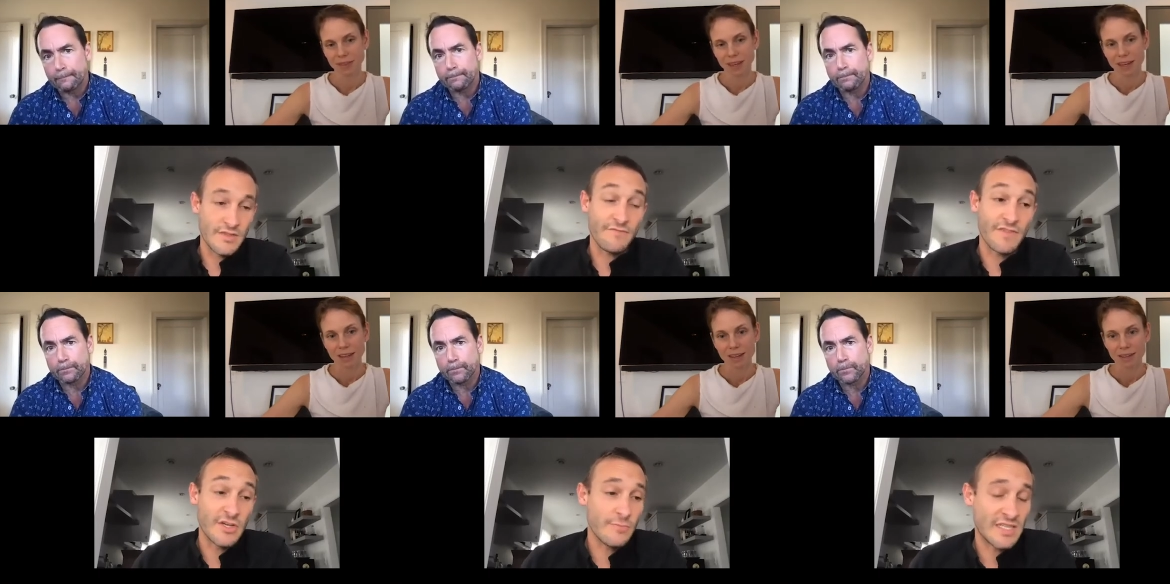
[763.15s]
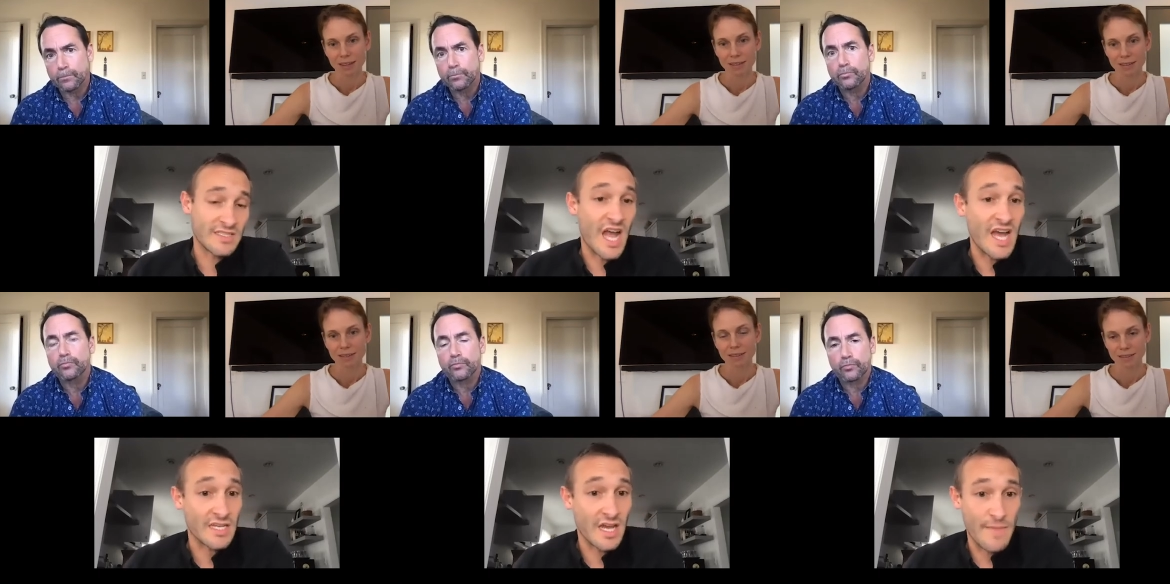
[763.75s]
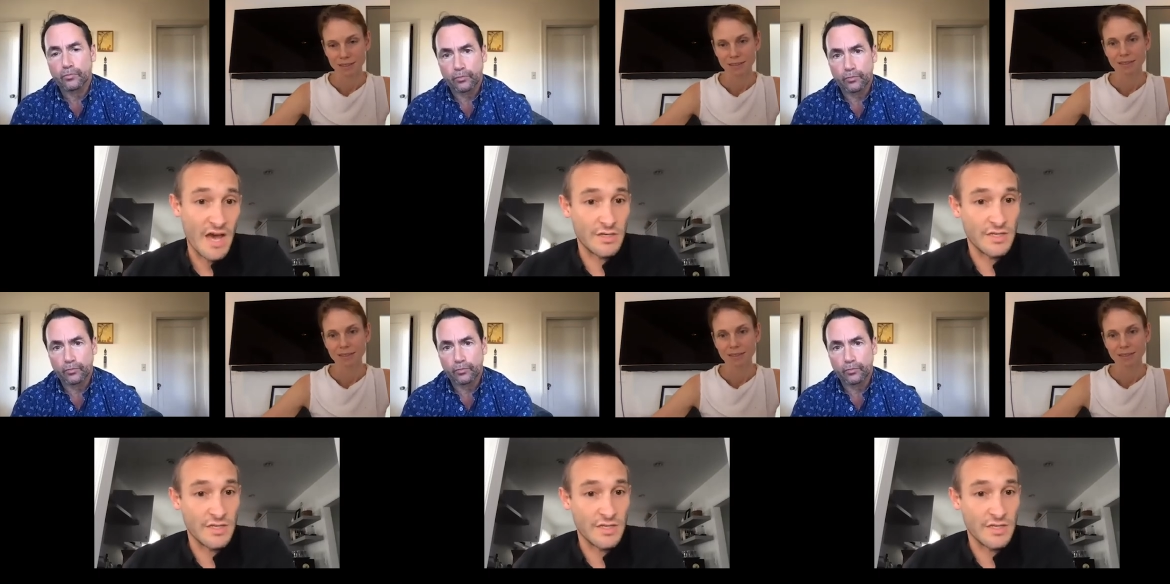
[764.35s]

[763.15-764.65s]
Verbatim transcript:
Speaker 1: The film has not come out